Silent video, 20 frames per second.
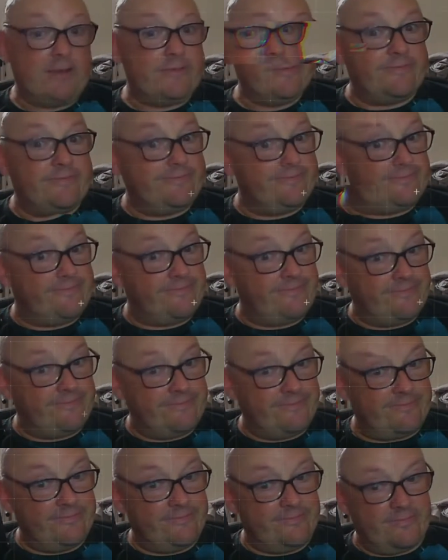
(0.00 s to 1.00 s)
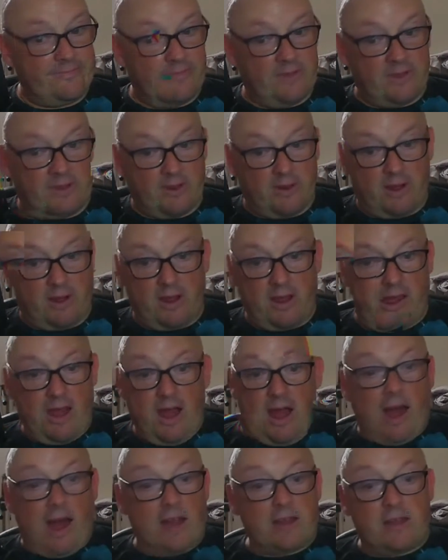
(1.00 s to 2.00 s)
I? So
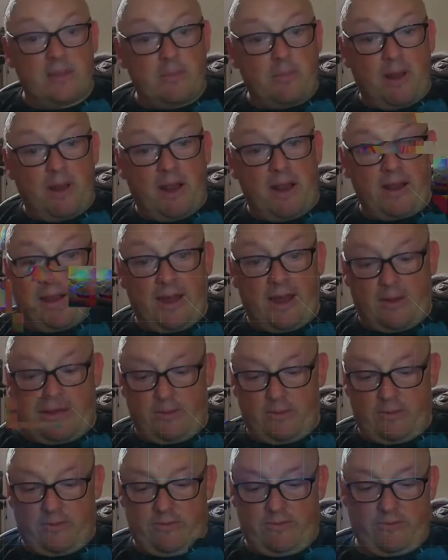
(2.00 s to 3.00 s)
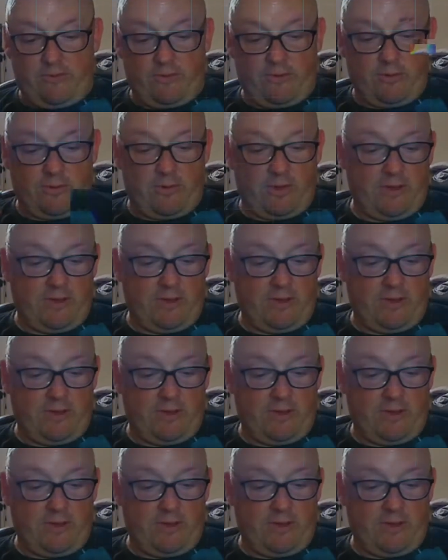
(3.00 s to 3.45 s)
I did plan it out, trust me,